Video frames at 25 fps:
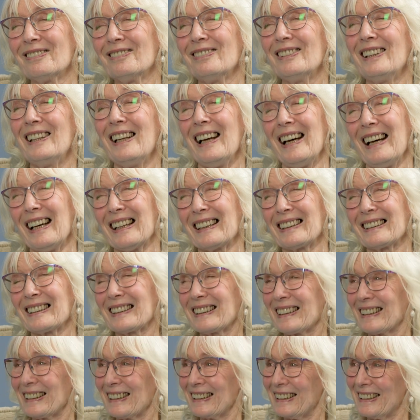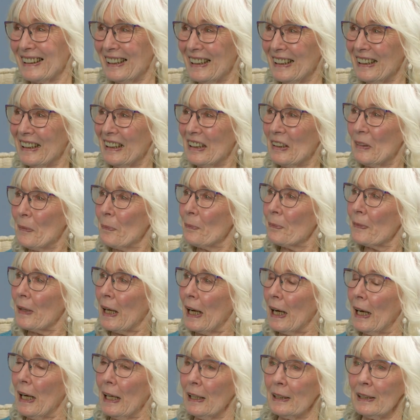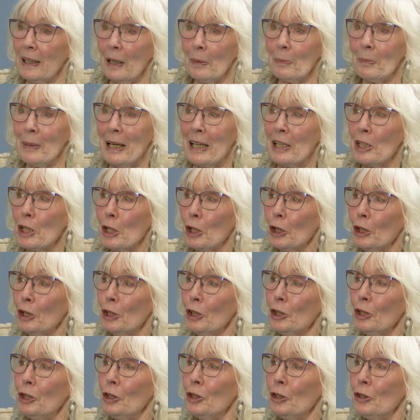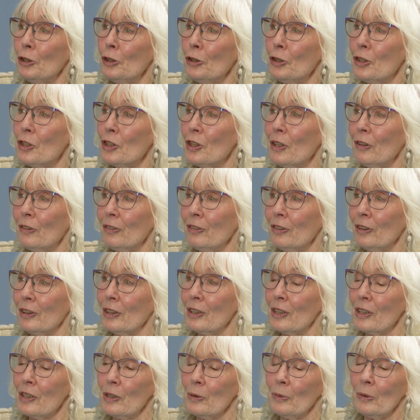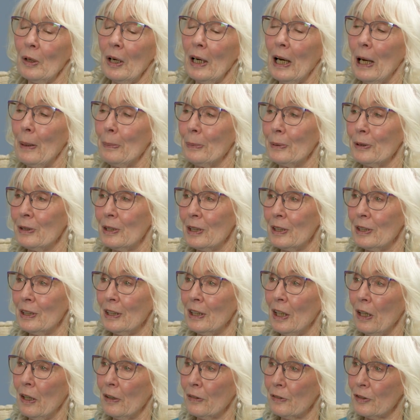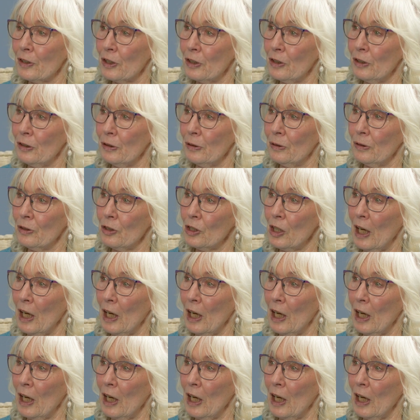relax. Mm. And that made a huge difference to what happened in the afternoon.